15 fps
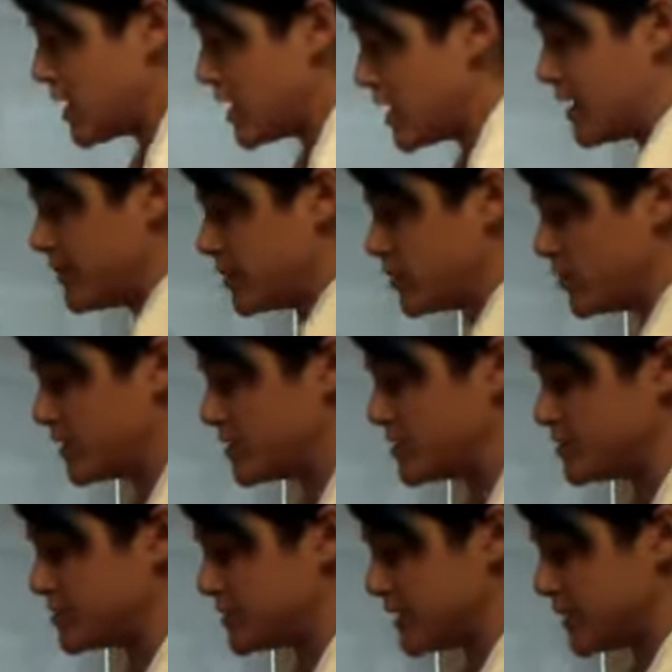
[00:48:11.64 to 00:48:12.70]
I'm going
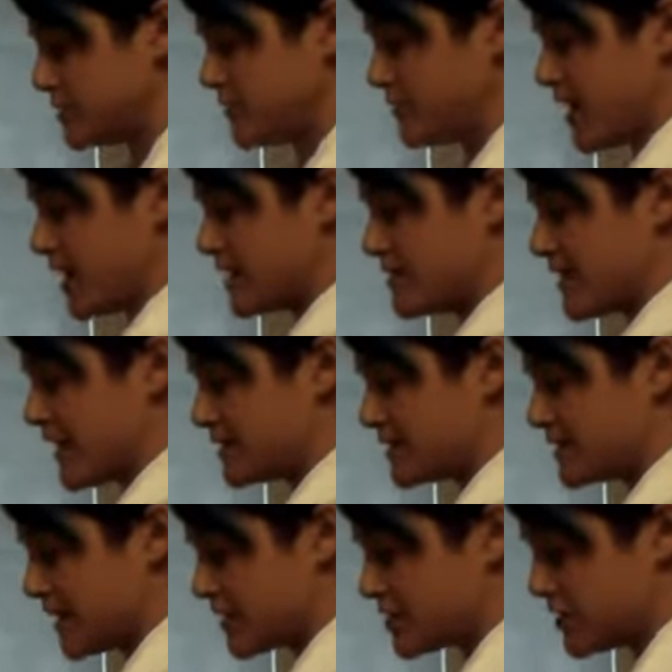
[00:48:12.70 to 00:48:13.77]
to subdivide that
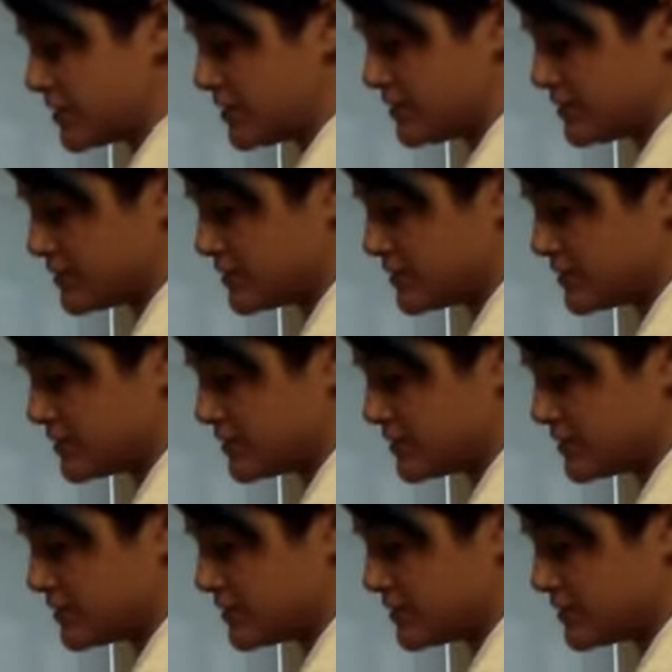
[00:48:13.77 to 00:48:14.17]
section.